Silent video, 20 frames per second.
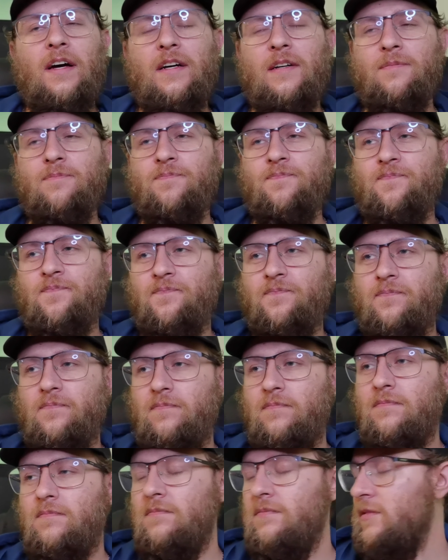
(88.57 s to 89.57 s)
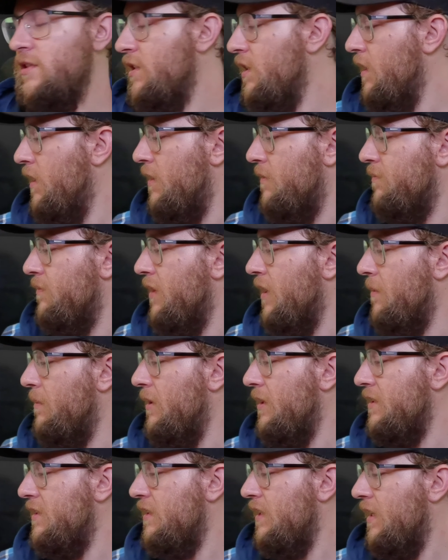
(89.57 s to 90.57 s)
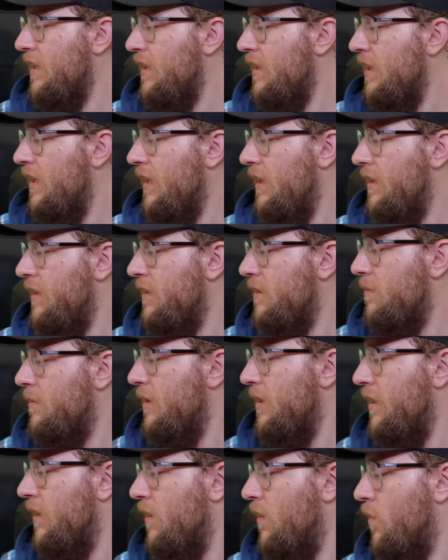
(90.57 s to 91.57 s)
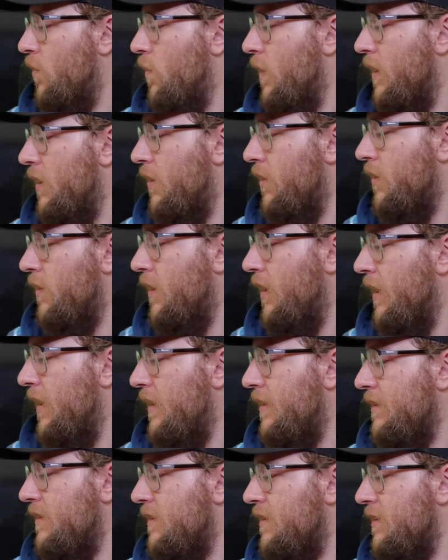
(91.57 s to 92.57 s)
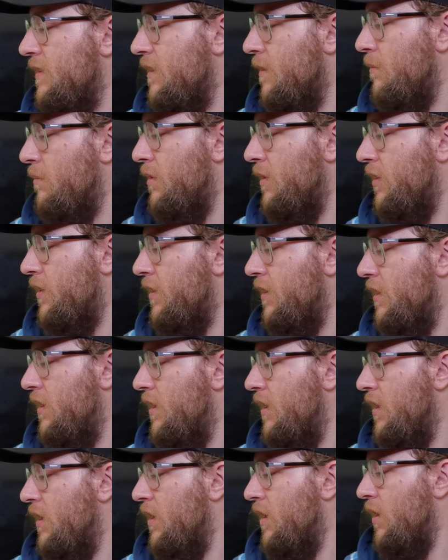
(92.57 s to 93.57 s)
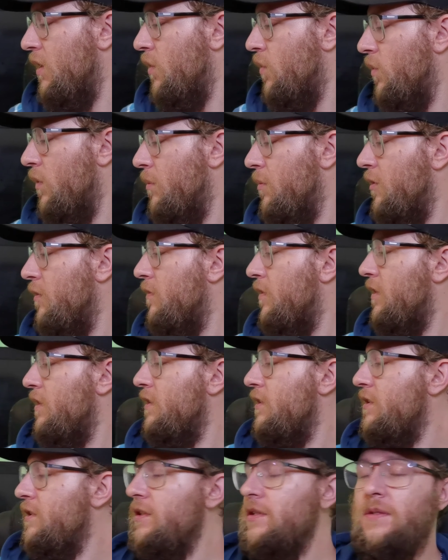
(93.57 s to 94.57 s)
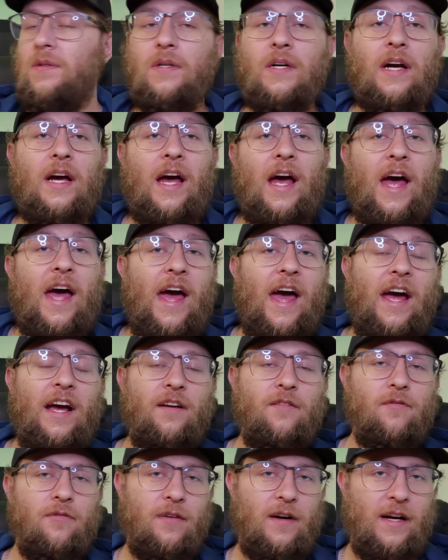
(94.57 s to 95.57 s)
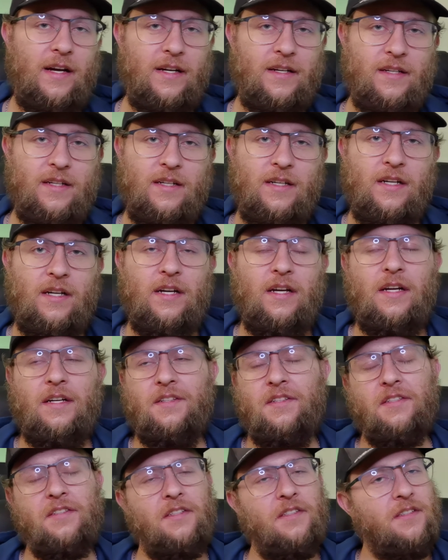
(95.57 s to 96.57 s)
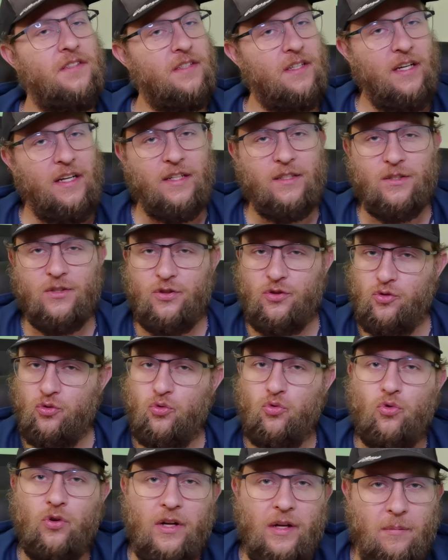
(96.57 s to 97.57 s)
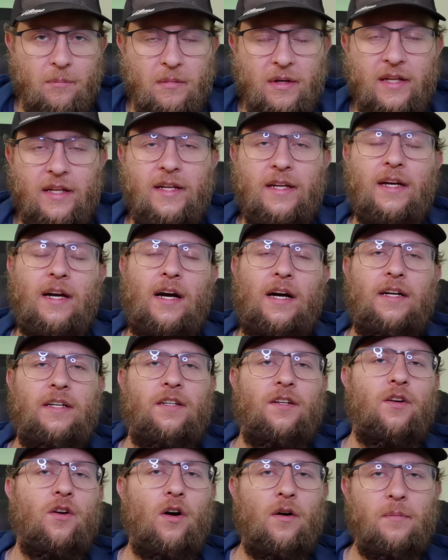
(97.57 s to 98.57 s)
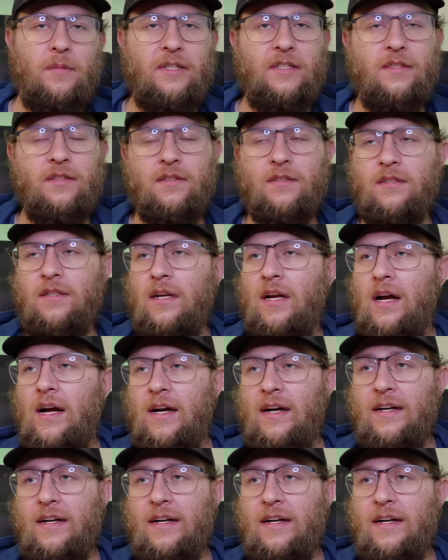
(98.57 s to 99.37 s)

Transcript: So yeah, that makes that a little bit quicker and simpler. We move on to hang fire. This is extremely uncommon.